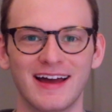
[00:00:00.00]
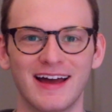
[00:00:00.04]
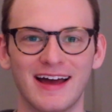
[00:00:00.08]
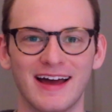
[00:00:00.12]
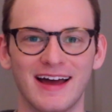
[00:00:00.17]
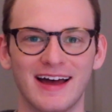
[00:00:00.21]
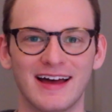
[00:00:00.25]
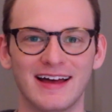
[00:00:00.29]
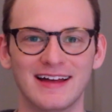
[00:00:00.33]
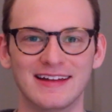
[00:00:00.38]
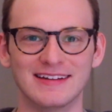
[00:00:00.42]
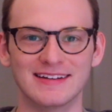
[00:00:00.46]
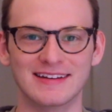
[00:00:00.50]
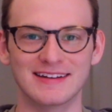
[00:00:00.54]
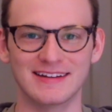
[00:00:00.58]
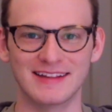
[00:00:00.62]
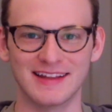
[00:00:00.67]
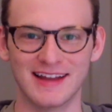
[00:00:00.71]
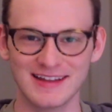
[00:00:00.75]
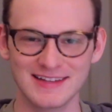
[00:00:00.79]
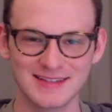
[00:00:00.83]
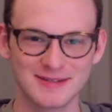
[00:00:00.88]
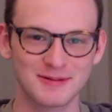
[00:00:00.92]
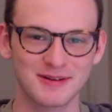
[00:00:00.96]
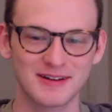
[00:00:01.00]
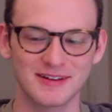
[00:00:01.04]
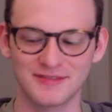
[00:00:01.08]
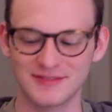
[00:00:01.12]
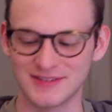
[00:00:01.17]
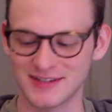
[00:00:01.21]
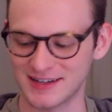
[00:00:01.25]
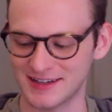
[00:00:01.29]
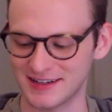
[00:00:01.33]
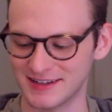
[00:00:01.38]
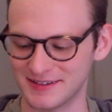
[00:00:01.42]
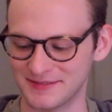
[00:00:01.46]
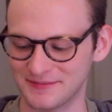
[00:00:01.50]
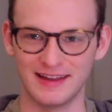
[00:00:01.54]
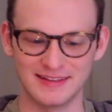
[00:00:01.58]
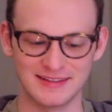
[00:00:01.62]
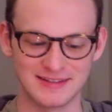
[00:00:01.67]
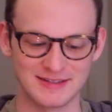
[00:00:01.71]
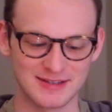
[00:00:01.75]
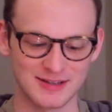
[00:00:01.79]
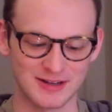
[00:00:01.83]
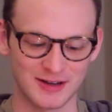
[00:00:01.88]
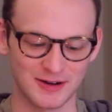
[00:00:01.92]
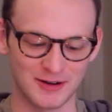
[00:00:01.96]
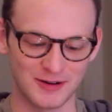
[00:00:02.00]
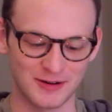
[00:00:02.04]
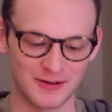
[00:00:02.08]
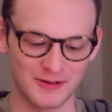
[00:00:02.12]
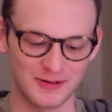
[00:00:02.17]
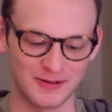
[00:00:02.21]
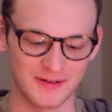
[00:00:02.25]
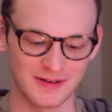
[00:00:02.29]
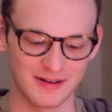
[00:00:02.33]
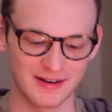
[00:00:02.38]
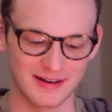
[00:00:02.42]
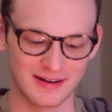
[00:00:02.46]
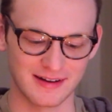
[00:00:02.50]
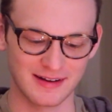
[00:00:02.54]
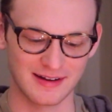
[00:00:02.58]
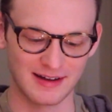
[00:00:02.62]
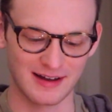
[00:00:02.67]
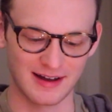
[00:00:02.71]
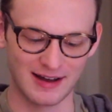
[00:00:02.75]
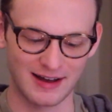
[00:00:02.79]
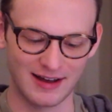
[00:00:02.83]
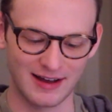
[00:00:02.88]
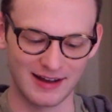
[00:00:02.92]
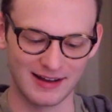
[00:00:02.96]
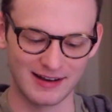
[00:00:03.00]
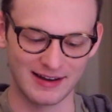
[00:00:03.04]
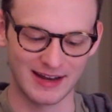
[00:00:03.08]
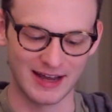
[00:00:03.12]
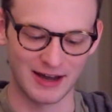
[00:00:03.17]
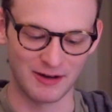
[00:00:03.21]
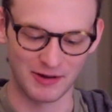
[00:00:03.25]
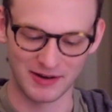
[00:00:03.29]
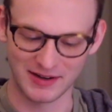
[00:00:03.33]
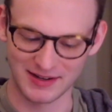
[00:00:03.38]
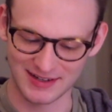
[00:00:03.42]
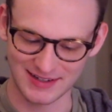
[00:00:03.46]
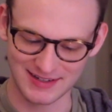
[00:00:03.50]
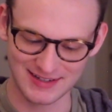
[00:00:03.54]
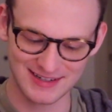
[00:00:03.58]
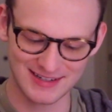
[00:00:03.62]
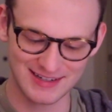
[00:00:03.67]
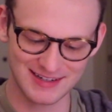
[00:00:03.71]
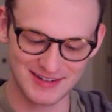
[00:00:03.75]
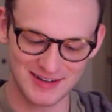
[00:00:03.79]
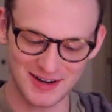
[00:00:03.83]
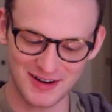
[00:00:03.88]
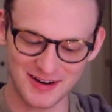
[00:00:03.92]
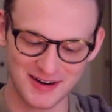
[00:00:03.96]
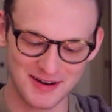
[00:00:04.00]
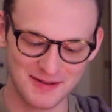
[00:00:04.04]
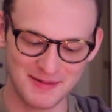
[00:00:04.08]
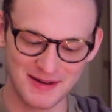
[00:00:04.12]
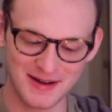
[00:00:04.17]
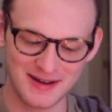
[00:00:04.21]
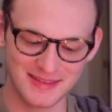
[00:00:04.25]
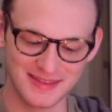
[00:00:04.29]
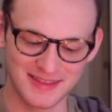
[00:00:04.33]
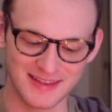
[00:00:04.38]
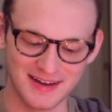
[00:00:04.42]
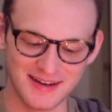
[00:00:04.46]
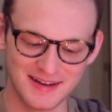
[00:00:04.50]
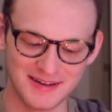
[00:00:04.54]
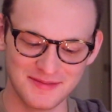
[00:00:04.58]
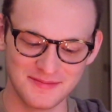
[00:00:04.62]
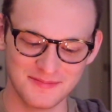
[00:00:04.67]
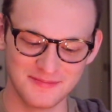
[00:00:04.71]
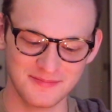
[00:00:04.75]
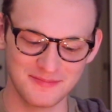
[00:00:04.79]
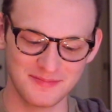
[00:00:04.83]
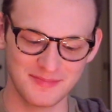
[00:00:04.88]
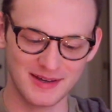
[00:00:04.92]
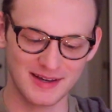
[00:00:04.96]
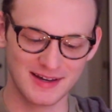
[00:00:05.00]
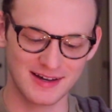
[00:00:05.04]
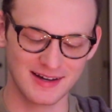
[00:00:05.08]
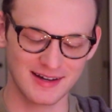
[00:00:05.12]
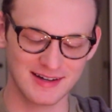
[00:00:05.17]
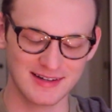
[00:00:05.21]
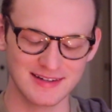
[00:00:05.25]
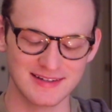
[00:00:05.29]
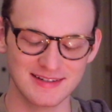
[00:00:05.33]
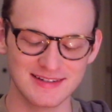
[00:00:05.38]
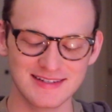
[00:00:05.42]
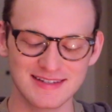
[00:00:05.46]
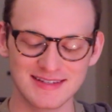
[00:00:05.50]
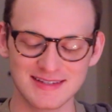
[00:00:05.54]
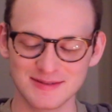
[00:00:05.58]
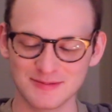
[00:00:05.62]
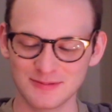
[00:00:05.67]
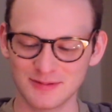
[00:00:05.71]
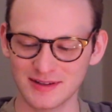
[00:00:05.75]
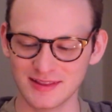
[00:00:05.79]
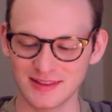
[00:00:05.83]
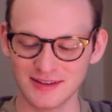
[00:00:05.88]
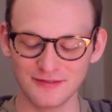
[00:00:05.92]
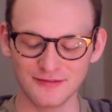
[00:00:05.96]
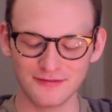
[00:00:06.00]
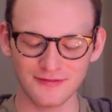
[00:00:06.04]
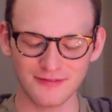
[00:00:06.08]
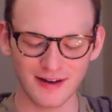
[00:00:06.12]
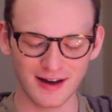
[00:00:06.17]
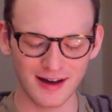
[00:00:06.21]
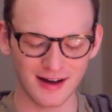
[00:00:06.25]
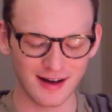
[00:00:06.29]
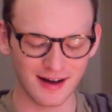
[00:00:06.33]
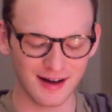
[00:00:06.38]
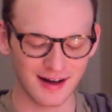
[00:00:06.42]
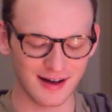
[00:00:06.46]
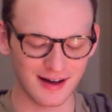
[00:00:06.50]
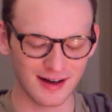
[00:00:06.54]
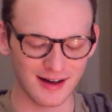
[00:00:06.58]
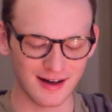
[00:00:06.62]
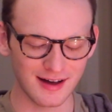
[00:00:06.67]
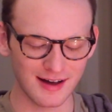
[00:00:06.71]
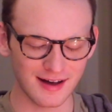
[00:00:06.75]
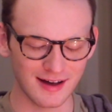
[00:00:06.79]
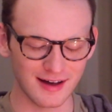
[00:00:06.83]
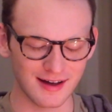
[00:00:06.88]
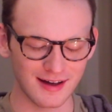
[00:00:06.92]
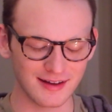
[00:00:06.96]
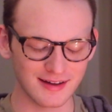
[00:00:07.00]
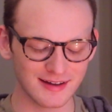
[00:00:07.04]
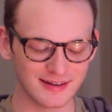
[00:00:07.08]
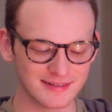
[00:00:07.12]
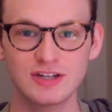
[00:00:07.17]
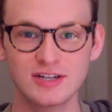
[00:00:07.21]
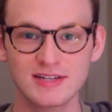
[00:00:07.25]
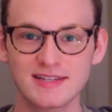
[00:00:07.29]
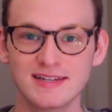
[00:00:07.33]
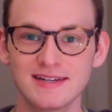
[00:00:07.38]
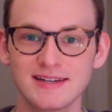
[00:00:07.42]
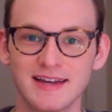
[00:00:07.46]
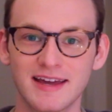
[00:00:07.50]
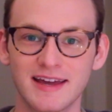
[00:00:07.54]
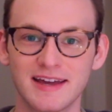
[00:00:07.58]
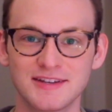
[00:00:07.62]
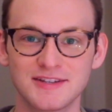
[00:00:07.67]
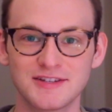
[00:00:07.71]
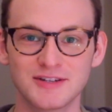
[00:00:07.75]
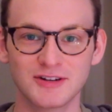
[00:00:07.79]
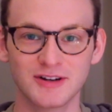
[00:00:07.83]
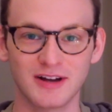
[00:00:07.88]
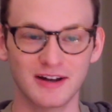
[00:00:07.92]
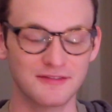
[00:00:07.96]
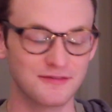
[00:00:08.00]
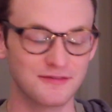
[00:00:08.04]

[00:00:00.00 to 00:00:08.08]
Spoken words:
and that's what I've done. And so now I need to talk about them because what the fuck? Just in case you're